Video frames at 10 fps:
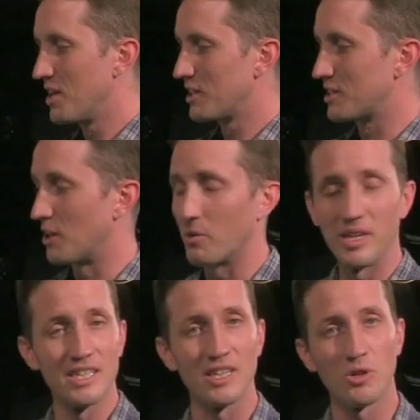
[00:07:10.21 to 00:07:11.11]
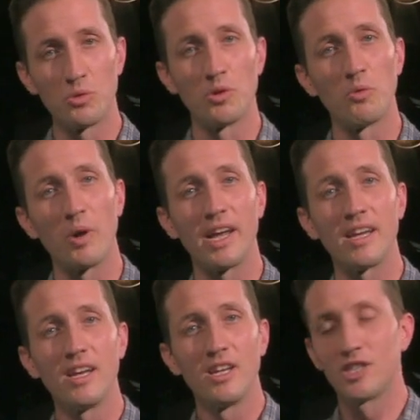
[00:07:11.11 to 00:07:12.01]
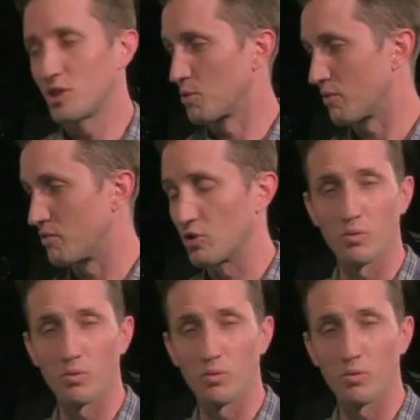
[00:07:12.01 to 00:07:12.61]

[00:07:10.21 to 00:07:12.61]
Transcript: So it's a cool way to sort of